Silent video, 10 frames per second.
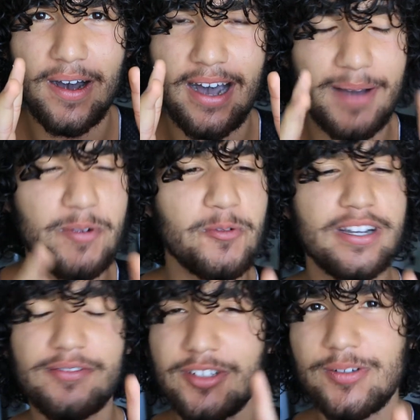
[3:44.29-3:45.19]
I'm aware
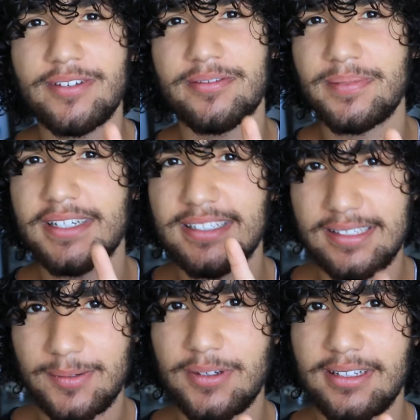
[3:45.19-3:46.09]
of two different places
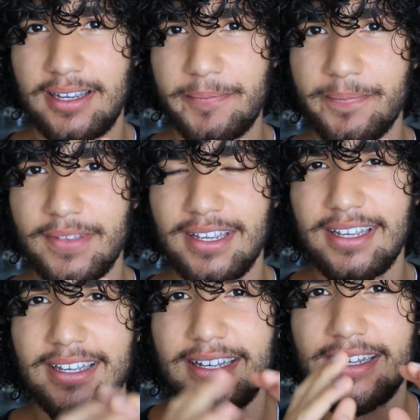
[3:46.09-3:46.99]
at one time.
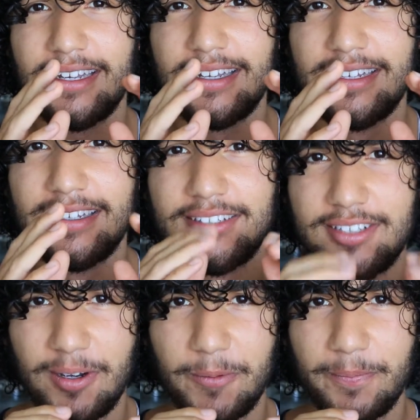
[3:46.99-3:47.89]

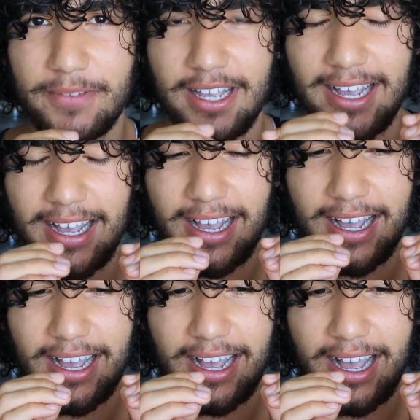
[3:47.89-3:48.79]
So
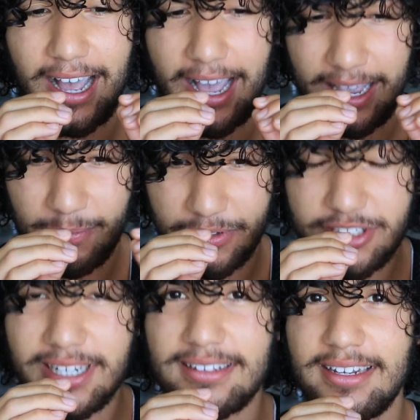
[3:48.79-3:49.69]
I
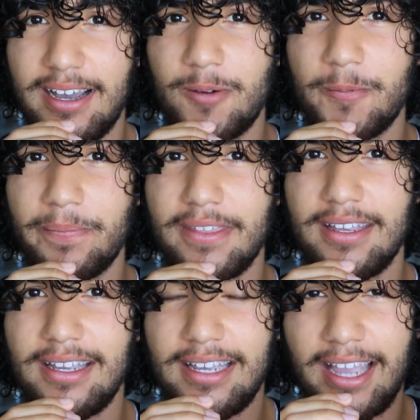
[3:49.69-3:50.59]
projected out,
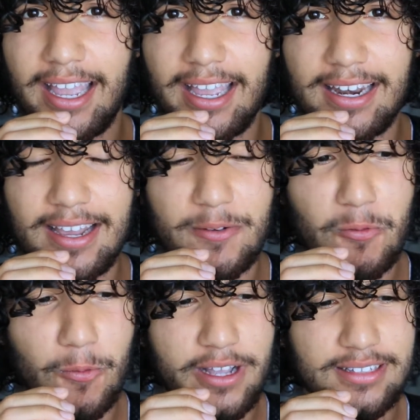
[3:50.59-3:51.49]
and I
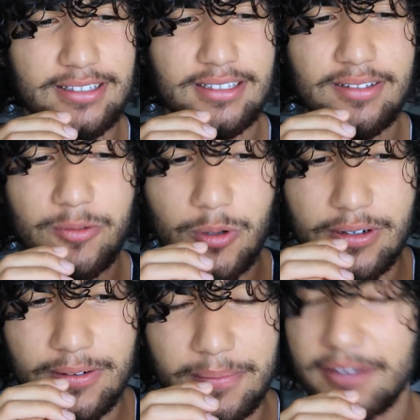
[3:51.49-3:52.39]
went to
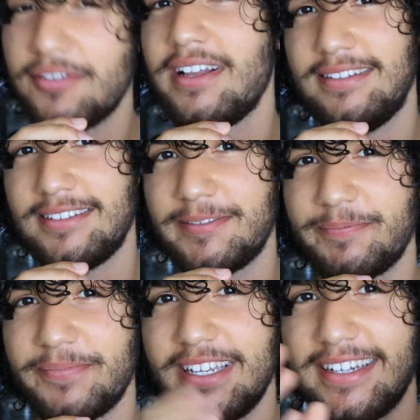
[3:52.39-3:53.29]
my friends.
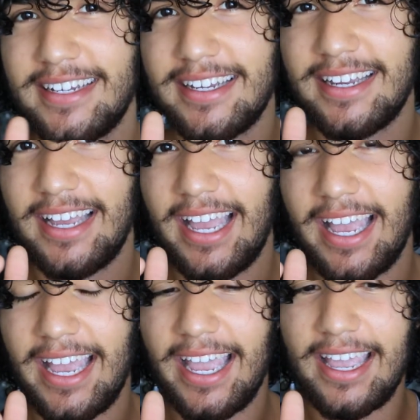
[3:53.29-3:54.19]

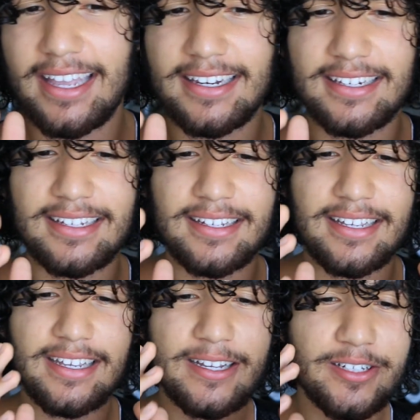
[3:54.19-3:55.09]
And
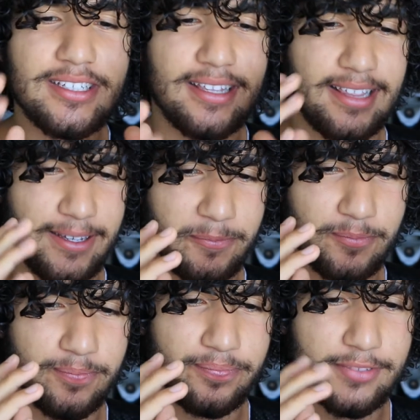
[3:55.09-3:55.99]
here's the thing,
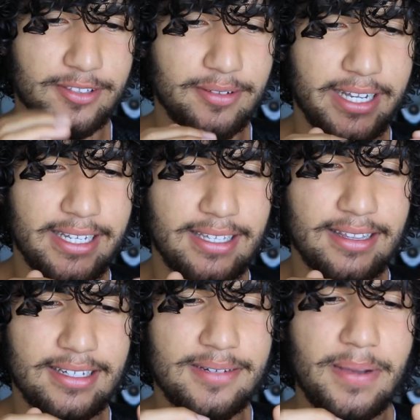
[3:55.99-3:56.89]
right?
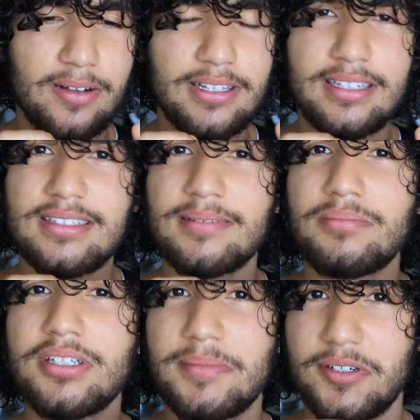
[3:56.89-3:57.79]
Think about like
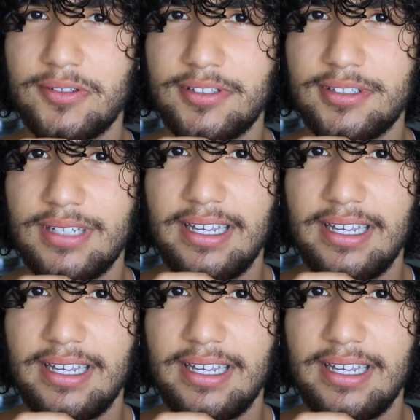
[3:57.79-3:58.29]
subliminals.